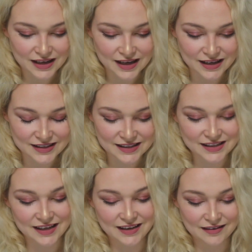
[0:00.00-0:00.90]

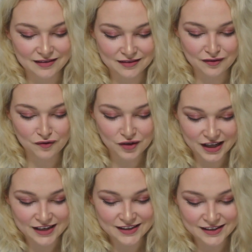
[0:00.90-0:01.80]
Sakakibara, for
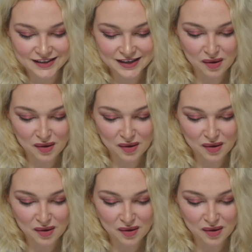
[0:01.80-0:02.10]
this.